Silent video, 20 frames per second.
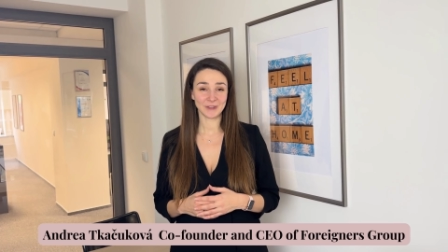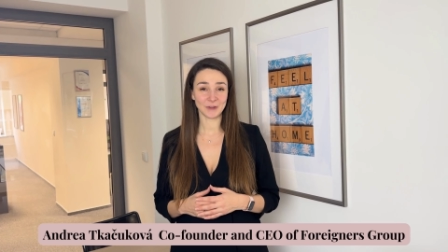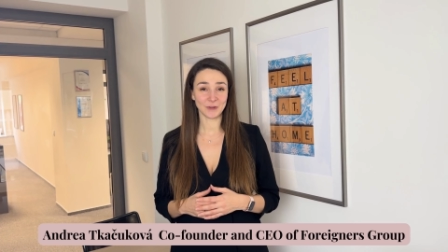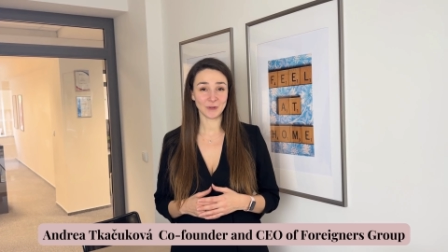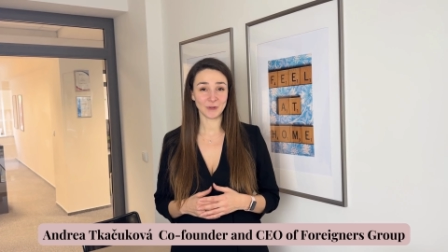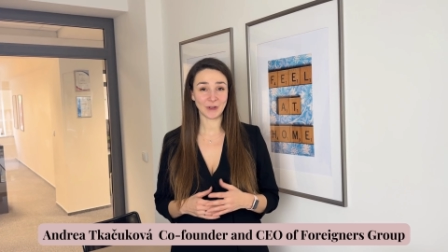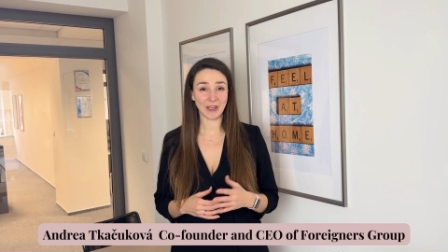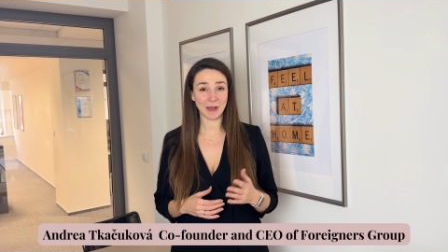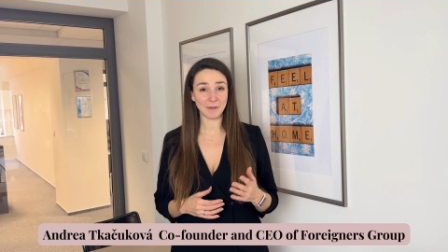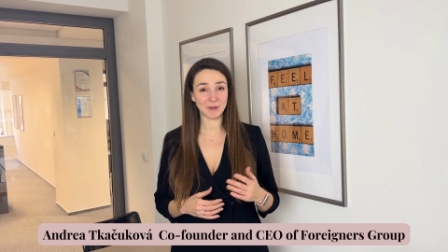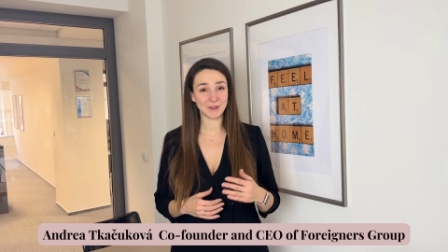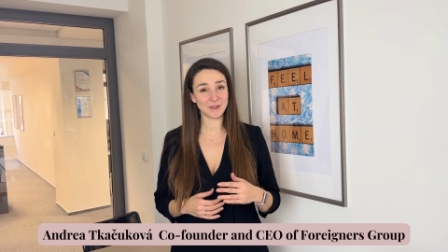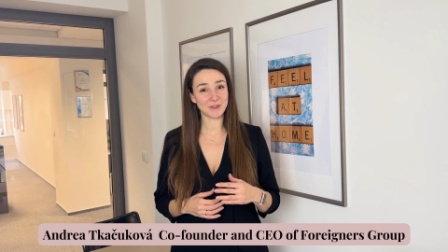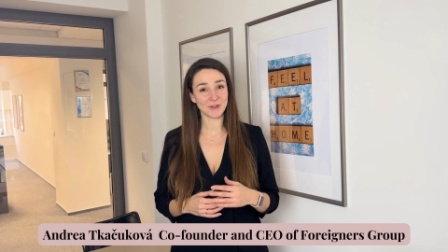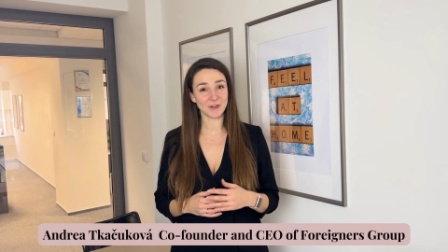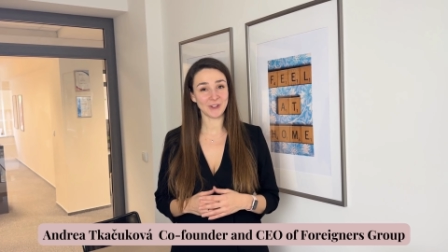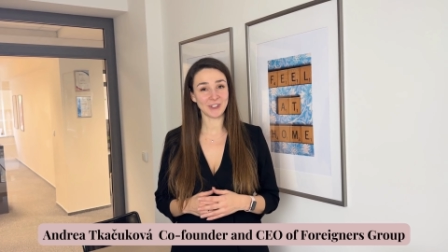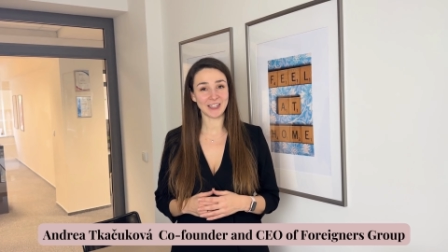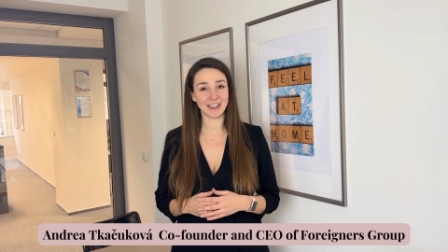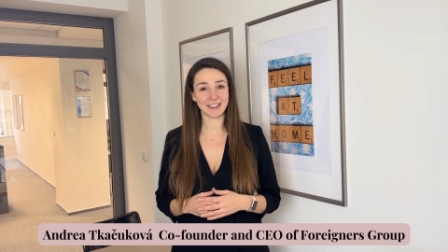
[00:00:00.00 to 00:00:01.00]
So come
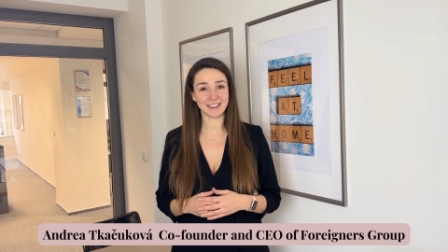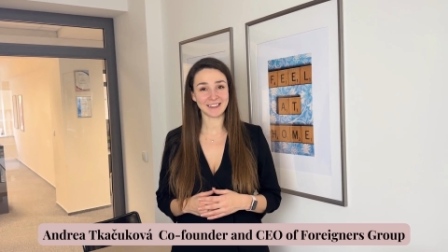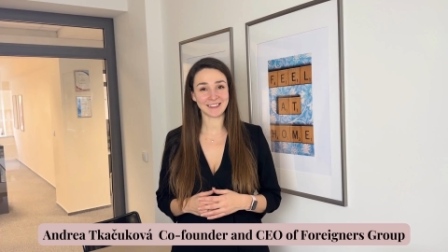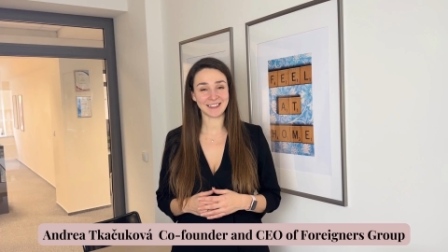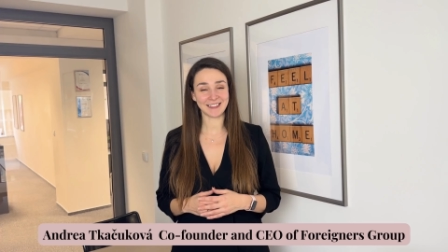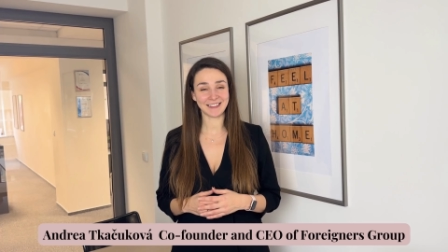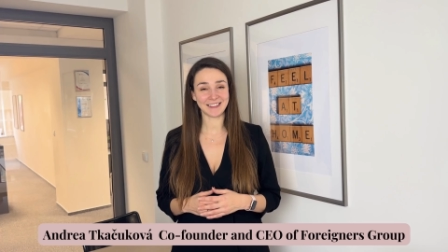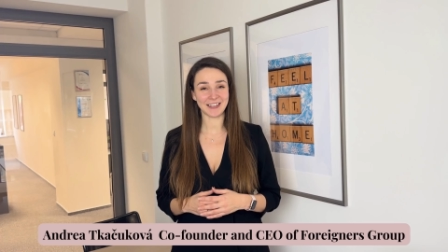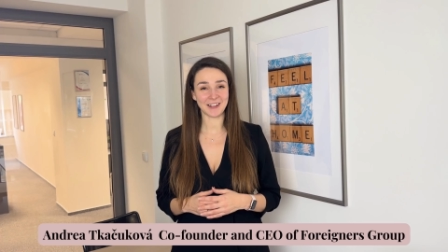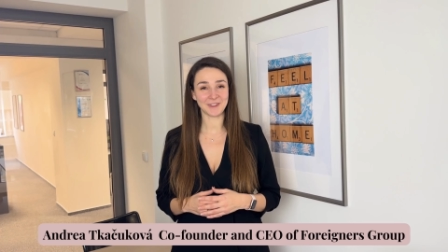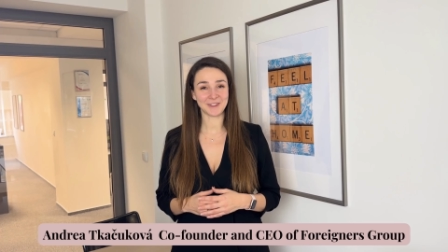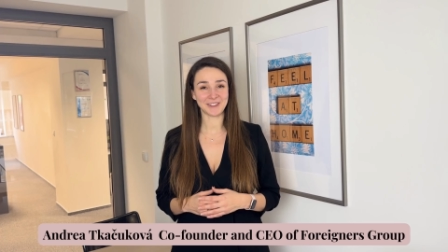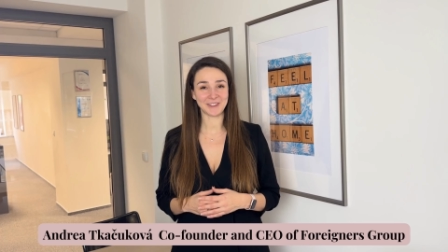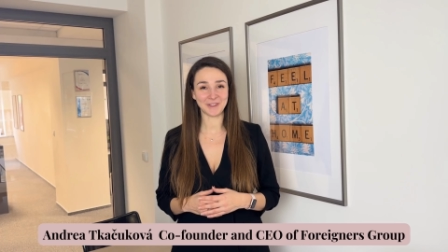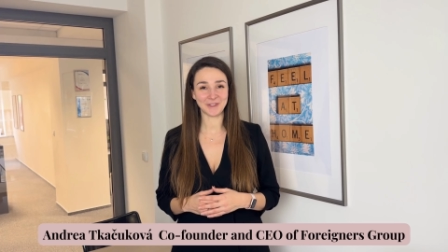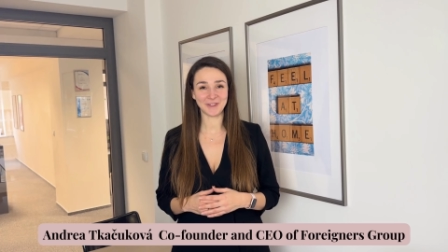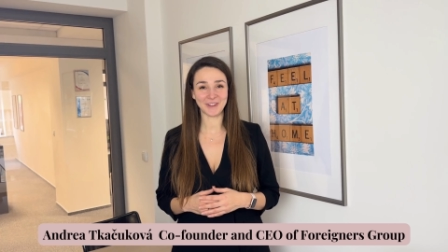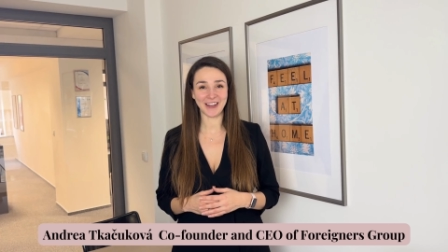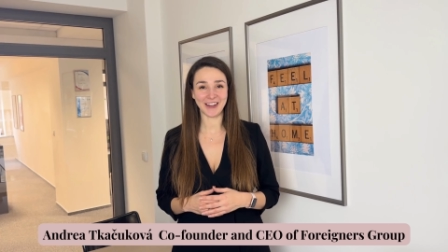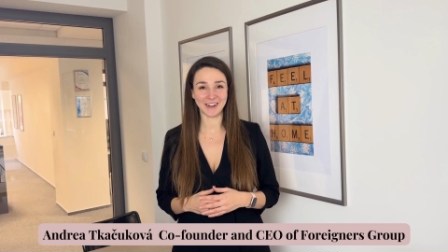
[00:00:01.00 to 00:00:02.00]
and join us and I'll
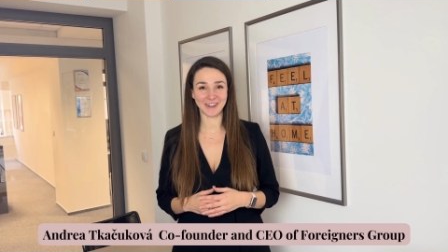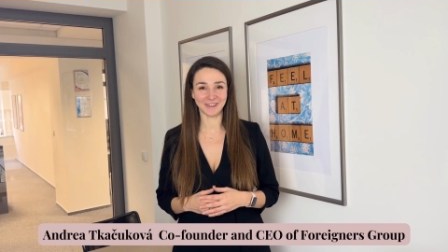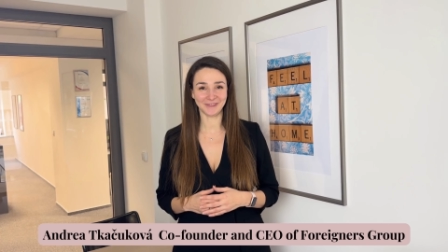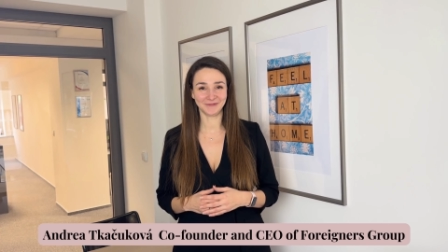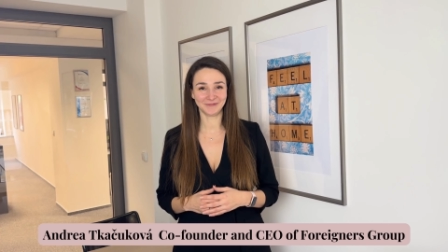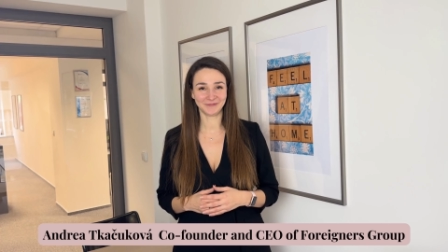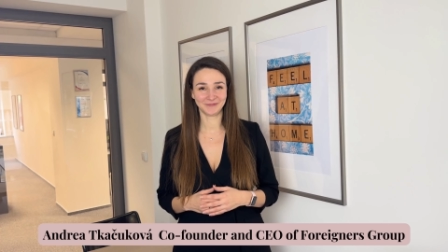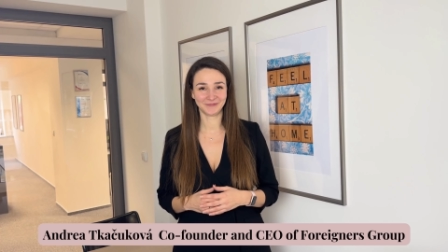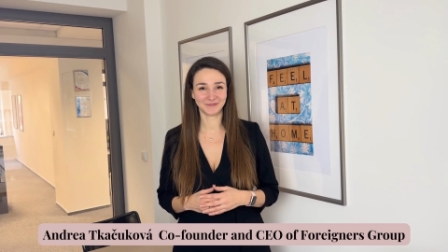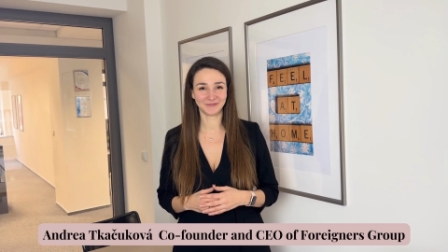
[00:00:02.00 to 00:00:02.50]
see you there.